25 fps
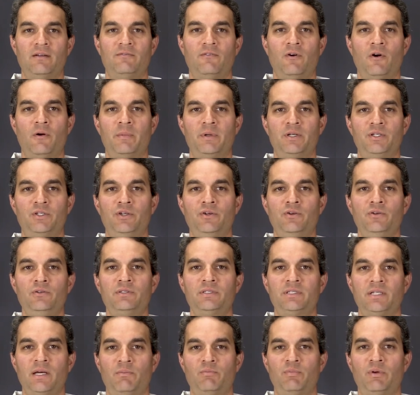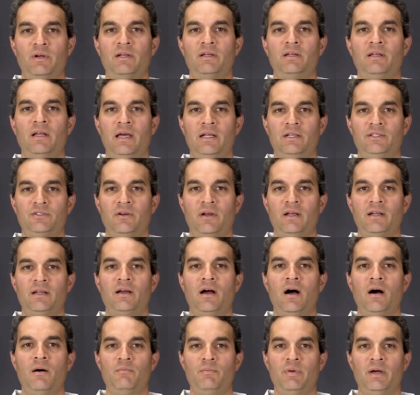forming two separate nitrate
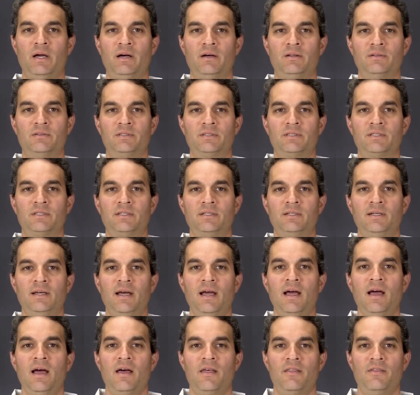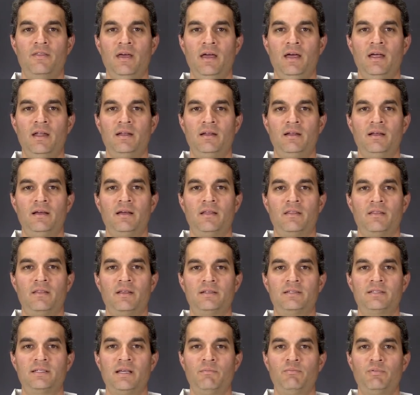compounds. Then, the
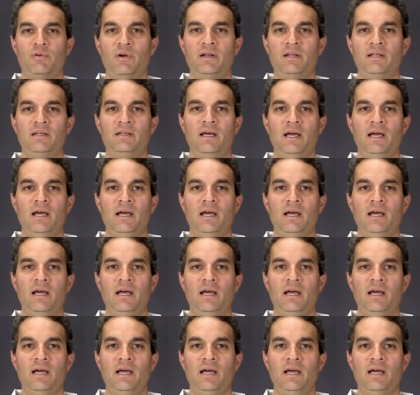separated